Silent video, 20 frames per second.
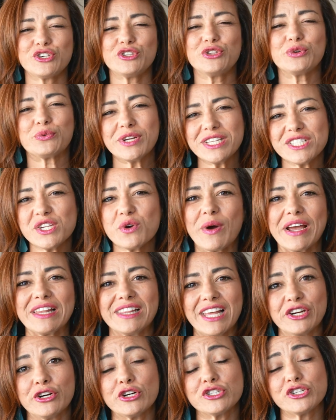the reason why
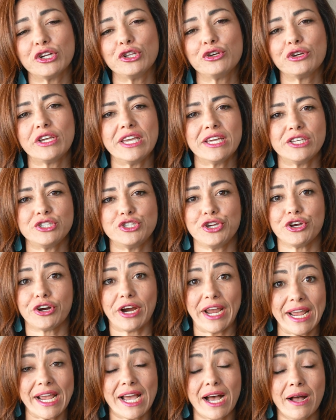lenders are looking into your
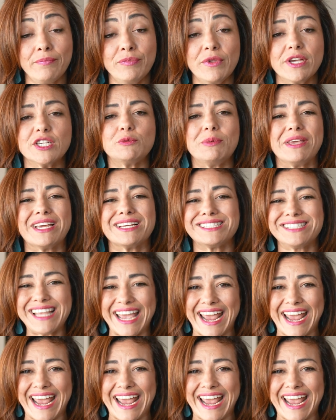income is because they